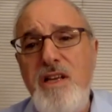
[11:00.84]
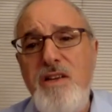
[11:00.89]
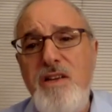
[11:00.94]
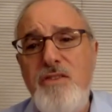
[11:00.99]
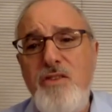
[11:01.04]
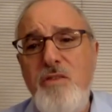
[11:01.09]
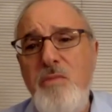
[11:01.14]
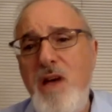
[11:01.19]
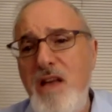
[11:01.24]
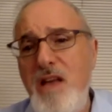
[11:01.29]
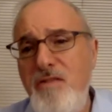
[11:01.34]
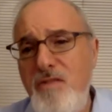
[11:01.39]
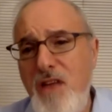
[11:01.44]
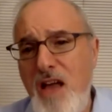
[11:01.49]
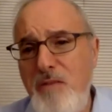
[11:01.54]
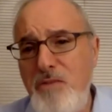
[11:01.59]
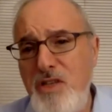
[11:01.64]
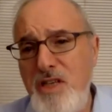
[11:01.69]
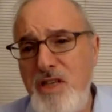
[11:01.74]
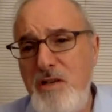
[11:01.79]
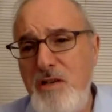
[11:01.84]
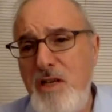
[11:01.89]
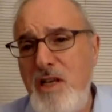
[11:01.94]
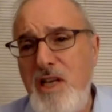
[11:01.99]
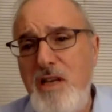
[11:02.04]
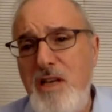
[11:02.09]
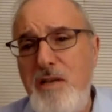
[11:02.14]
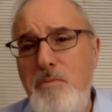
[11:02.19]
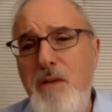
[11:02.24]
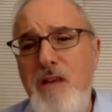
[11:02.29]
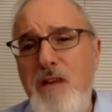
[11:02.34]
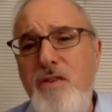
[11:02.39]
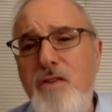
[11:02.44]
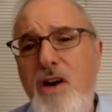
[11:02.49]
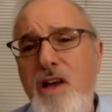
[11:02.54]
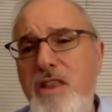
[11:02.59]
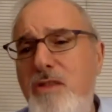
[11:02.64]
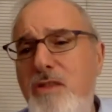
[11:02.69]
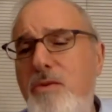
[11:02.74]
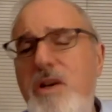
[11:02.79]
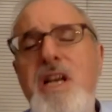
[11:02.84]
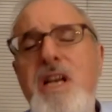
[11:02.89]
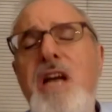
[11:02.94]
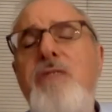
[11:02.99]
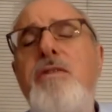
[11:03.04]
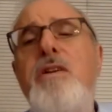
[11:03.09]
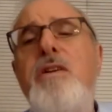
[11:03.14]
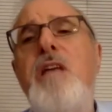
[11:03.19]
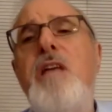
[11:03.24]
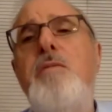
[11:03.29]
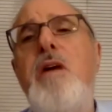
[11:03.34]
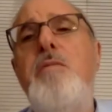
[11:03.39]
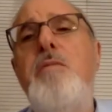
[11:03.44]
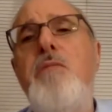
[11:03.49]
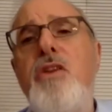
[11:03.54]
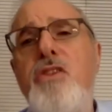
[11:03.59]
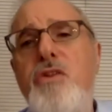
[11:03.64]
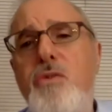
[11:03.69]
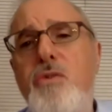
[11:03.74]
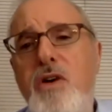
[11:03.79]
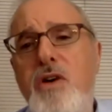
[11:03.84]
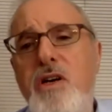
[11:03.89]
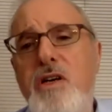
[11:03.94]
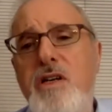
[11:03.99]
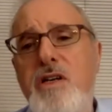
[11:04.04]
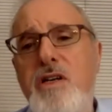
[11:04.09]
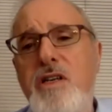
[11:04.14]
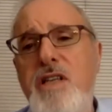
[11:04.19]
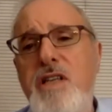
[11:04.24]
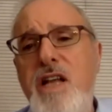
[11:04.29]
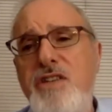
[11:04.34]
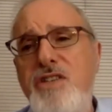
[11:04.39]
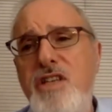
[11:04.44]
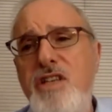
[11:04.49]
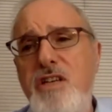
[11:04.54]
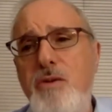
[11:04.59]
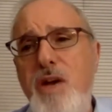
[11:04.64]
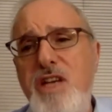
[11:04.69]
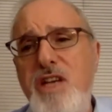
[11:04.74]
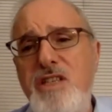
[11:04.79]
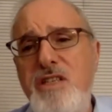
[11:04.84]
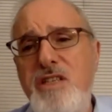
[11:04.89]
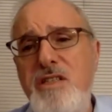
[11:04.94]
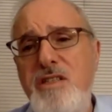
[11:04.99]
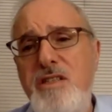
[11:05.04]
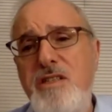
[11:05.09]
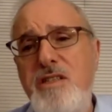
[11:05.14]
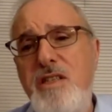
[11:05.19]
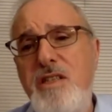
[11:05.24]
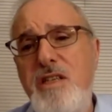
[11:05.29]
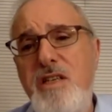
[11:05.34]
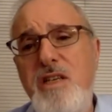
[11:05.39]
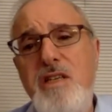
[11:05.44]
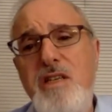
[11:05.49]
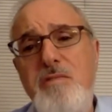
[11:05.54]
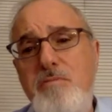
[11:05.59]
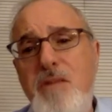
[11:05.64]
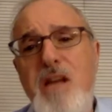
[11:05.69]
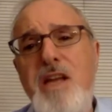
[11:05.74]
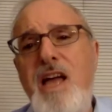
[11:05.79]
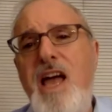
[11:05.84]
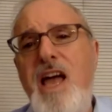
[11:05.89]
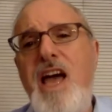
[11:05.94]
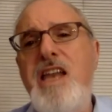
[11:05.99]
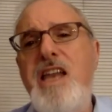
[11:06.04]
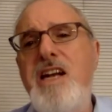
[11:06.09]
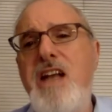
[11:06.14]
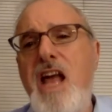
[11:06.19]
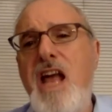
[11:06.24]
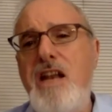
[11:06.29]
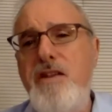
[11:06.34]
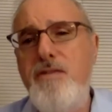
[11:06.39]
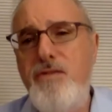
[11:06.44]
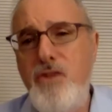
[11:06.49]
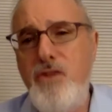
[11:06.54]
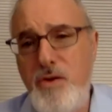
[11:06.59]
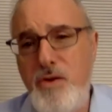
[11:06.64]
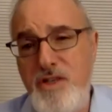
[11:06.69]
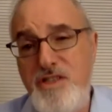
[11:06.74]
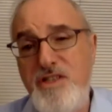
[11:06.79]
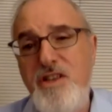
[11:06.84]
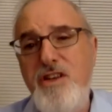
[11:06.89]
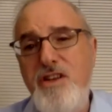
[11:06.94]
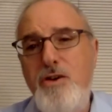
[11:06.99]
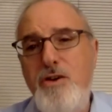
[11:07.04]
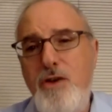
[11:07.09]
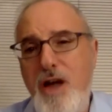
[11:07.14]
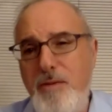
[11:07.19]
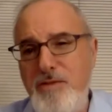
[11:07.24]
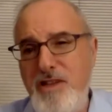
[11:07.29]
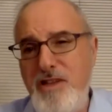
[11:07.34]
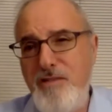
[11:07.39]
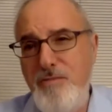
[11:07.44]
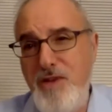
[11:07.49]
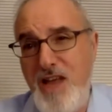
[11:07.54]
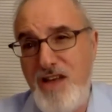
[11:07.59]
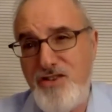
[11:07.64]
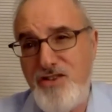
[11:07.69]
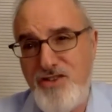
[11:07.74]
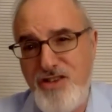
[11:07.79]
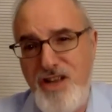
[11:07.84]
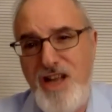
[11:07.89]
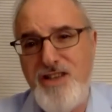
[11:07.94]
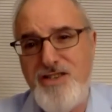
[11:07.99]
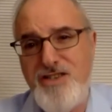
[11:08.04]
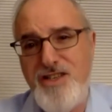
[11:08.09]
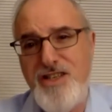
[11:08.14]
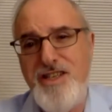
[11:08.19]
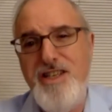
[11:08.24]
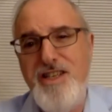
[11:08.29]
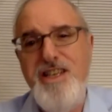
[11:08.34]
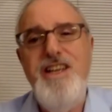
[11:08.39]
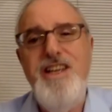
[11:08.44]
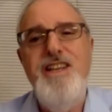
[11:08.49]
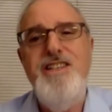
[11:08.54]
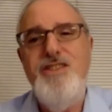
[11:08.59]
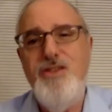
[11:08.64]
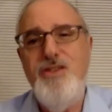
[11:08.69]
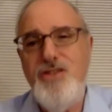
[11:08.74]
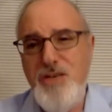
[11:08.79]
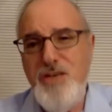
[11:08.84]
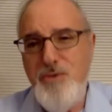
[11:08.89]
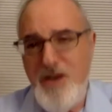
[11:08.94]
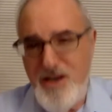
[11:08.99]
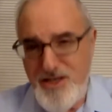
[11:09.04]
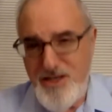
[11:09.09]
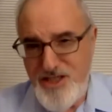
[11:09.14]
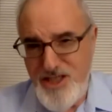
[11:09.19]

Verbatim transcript: So my family, my father would never let my mother work. In that generation, my I had an auntie Florence who happened to be Ashkenazic, so she worked.